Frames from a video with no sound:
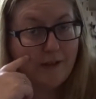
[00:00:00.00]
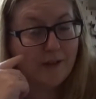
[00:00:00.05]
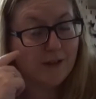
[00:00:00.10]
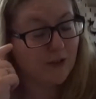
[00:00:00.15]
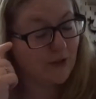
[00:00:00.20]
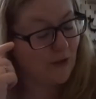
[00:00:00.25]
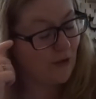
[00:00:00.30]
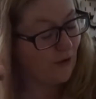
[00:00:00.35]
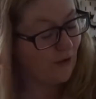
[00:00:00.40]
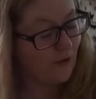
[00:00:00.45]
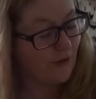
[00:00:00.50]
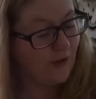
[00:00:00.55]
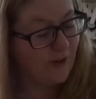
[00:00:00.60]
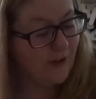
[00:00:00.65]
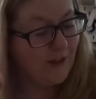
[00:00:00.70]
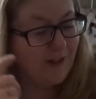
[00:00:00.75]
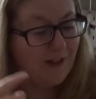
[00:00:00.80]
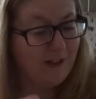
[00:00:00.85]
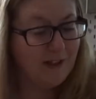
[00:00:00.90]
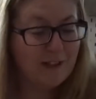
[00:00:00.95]
It's gone.
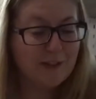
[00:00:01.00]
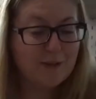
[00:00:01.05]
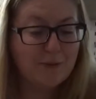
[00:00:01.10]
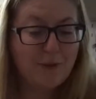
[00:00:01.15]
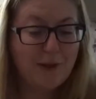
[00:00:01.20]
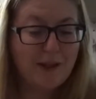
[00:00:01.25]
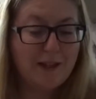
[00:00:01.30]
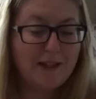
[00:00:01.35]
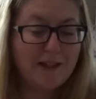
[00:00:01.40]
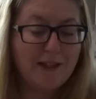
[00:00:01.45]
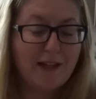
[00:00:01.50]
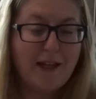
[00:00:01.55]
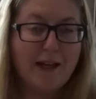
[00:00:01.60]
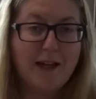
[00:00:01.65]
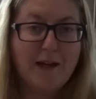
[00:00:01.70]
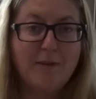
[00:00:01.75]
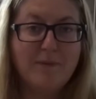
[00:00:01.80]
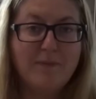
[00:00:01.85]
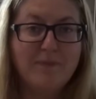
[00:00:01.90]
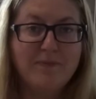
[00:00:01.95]
It's where
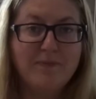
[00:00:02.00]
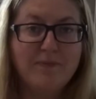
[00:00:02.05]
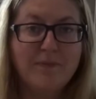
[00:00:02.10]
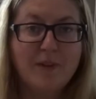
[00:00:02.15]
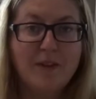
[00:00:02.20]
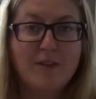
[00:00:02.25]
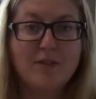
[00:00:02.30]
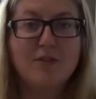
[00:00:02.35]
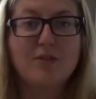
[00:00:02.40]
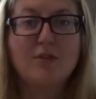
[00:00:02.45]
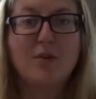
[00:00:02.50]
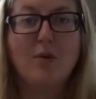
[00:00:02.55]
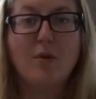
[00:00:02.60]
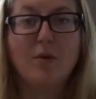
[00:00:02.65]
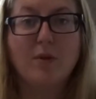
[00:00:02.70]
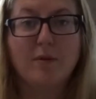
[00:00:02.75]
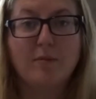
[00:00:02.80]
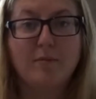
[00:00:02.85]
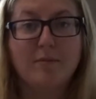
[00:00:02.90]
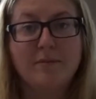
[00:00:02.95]
they store
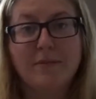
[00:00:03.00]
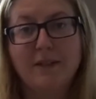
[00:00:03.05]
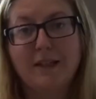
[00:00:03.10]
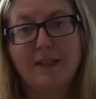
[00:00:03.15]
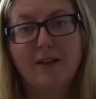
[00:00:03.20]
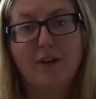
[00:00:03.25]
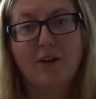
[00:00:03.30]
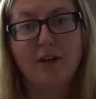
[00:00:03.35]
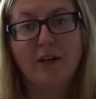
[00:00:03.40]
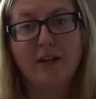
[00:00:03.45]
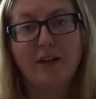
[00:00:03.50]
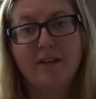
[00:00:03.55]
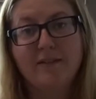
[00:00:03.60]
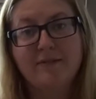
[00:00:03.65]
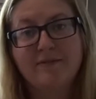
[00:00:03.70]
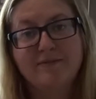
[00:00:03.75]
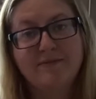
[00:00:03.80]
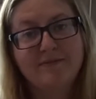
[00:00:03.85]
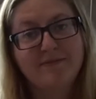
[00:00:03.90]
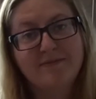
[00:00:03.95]
them in oil.
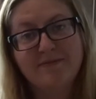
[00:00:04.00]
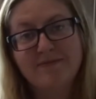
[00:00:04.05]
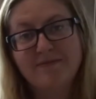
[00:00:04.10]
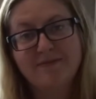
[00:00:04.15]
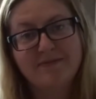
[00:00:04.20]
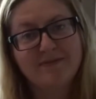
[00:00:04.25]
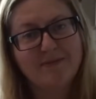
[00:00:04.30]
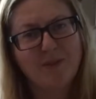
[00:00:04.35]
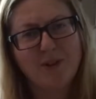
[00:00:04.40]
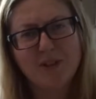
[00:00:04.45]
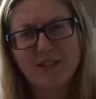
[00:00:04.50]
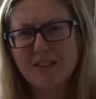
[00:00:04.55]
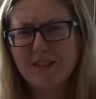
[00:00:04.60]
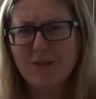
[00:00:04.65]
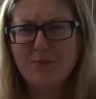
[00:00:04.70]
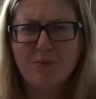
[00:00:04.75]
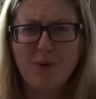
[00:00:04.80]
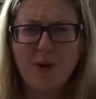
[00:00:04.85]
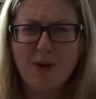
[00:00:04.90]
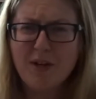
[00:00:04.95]
What's the
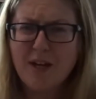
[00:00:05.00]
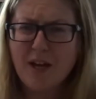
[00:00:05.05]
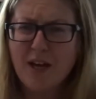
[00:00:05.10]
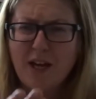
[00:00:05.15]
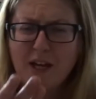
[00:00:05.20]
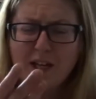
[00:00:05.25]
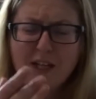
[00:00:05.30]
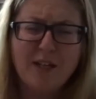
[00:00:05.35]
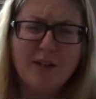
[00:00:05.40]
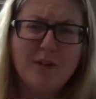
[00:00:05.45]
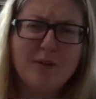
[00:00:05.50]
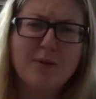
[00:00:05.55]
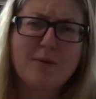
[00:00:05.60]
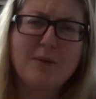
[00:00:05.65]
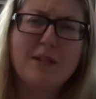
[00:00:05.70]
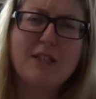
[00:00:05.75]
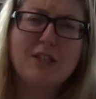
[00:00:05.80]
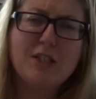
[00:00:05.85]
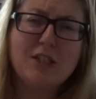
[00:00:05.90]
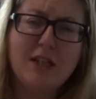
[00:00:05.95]
word? You know the
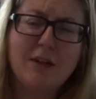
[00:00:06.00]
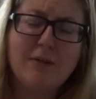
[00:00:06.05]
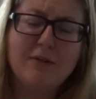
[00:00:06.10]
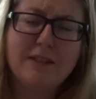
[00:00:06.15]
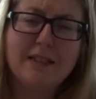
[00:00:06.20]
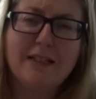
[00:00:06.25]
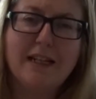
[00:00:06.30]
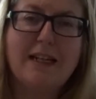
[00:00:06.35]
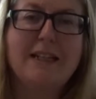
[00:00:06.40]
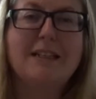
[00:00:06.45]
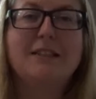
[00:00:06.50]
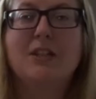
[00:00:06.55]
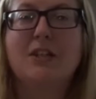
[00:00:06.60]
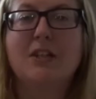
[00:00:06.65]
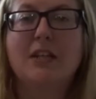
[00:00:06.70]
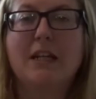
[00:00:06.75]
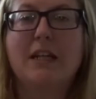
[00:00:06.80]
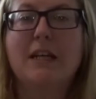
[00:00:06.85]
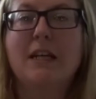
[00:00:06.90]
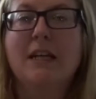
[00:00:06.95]
way they're shouting it at us,
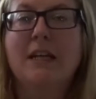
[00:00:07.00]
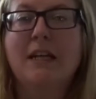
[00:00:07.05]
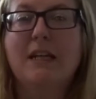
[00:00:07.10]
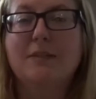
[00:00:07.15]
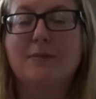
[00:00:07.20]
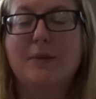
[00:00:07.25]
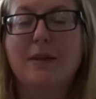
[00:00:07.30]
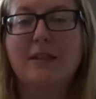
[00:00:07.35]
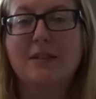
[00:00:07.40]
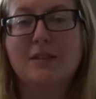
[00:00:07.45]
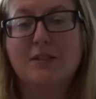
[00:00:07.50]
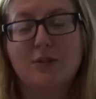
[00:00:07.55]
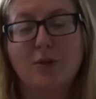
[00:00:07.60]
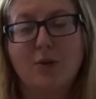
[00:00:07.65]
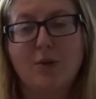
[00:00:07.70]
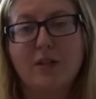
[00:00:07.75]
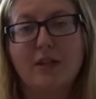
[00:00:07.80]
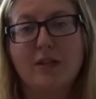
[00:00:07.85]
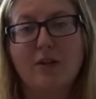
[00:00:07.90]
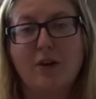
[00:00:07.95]
aren't you? It's where they're
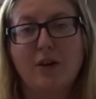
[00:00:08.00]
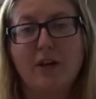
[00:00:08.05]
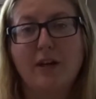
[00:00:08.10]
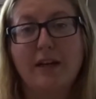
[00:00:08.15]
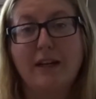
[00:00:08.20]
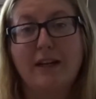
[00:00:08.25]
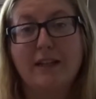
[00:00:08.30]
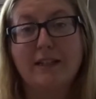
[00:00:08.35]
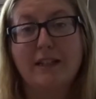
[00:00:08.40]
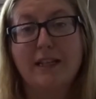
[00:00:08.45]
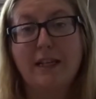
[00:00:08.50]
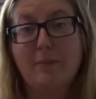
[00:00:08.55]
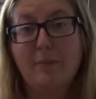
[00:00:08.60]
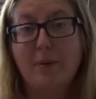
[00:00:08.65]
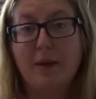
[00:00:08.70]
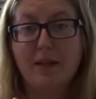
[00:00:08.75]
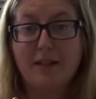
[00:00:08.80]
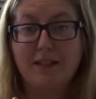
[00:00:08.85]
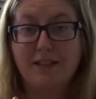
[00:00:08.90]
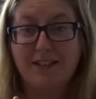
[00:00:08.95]
stored in oil and keep
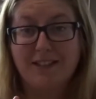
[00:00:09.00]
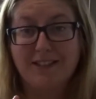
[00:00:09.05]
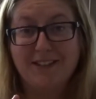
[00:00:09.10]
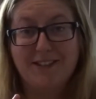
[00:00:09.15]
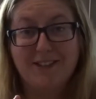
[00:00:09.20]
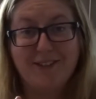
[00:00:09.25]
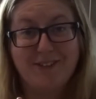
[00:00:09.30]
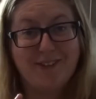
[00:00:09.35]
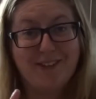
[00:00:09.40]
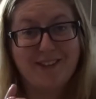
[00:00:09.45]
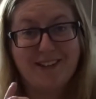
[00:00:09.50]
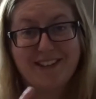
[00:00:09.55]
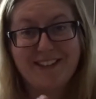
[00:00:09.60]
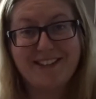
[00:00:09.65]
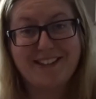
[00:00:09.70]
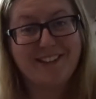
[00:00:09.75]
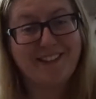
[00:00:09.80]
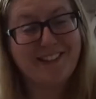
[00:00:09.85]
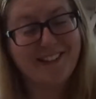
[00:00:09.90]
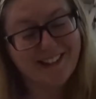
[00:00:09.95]
it. Well, I
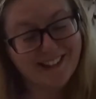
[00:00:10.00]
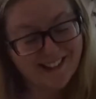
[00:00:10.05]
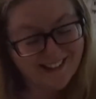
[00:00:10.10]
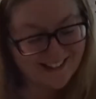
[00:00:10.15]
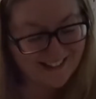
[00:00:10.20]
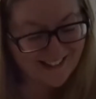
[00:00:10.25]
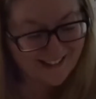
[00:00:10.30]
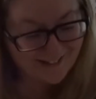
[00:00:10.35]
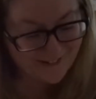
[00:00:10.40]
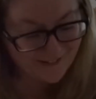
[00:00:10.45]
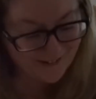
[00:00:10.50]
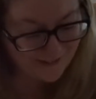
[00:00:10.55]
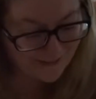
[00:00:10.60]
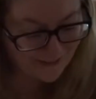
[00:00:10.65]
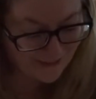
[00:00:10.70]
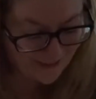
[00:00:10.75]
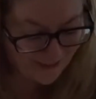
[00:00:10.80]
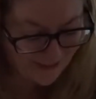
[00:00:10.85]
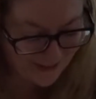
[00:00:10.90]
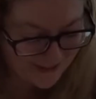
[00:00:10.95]
can't think of the
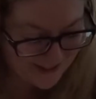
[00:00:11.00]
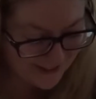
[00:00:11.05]
word.